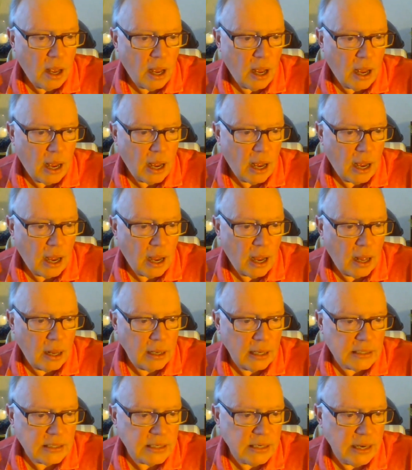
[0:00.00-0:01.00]

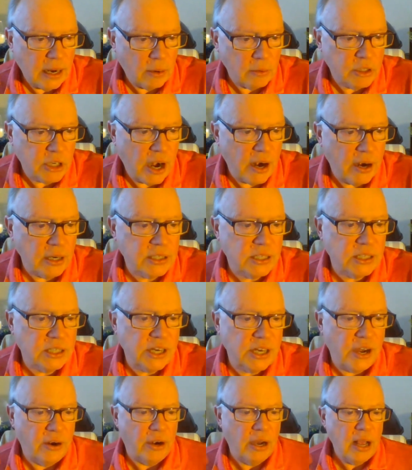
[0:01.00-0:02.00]
Uh, let's see now. Terrence
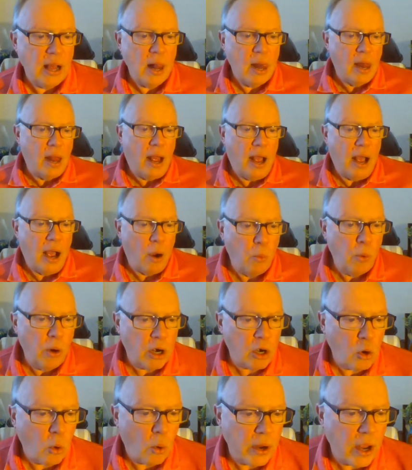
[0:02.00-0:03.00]
is here. Uh,
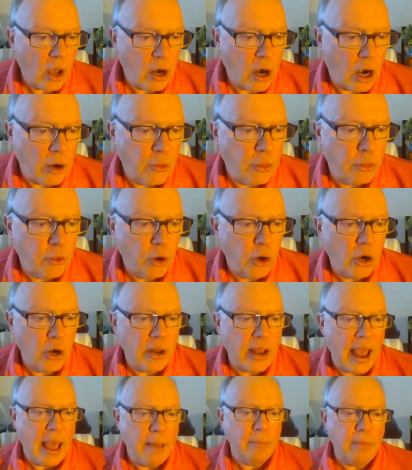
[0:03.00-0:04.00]
we're going on our
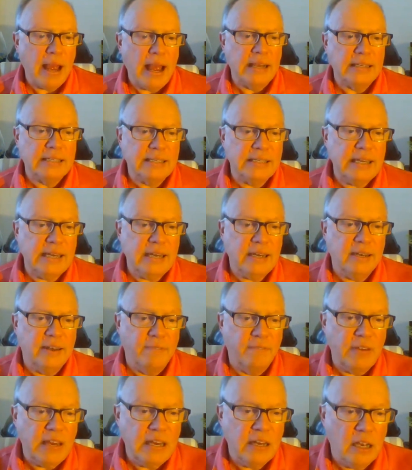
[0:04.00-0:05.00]
third MSC
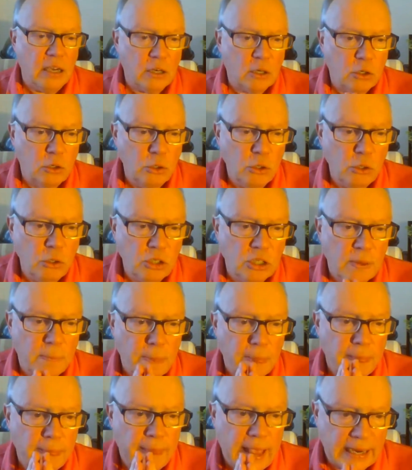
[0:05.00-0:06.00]
Divina cruise
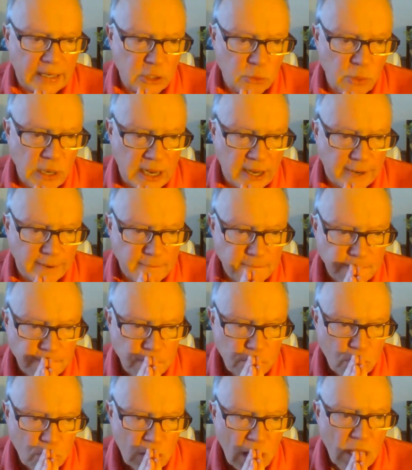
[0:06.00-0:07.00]
next week.
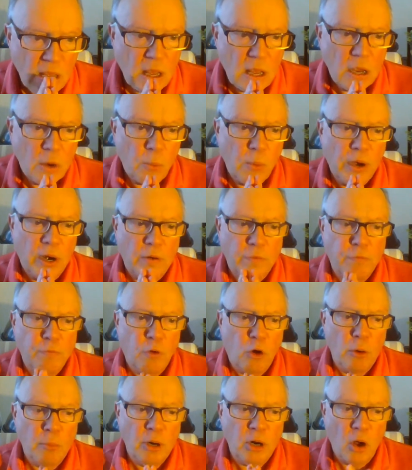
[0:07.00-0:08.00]
We are
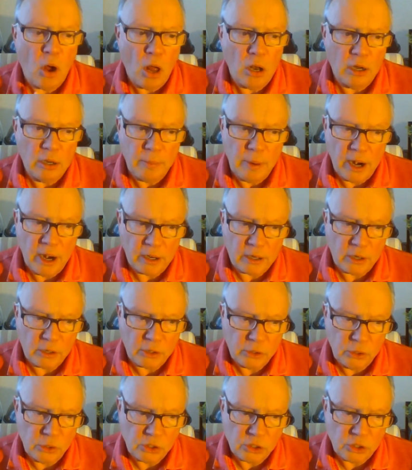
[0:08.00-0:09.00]
former Holland America
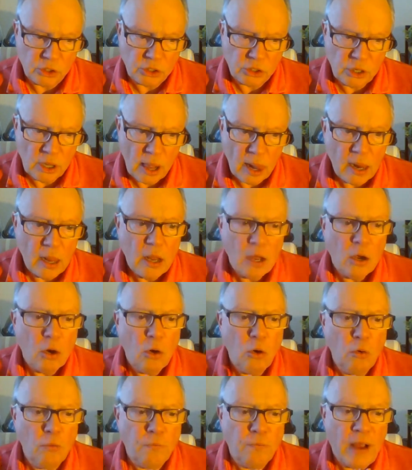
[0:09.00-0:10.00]
cruisers
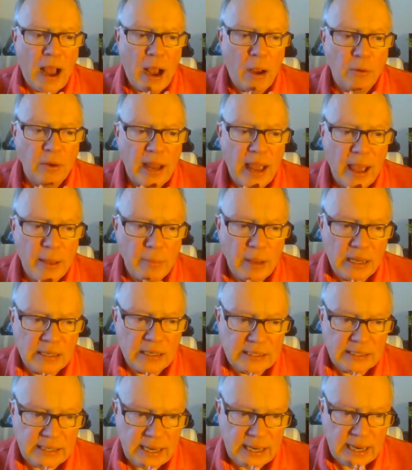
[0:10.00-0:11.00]
who found
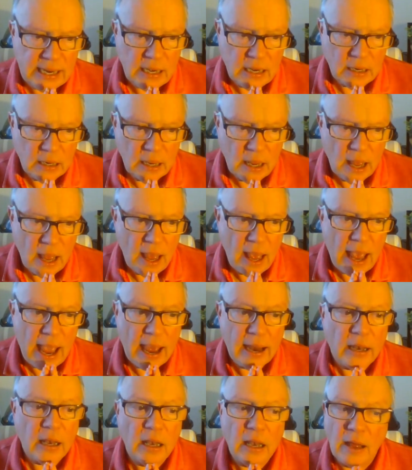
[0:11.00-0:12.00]
MSC
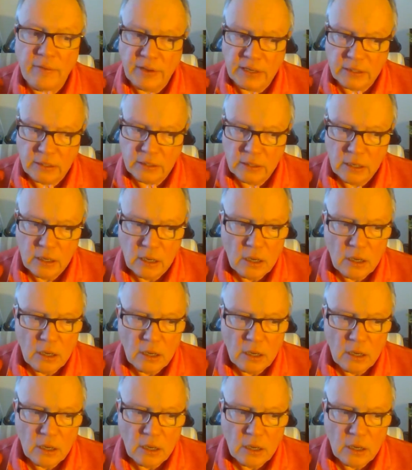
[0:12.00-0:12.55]
and love it.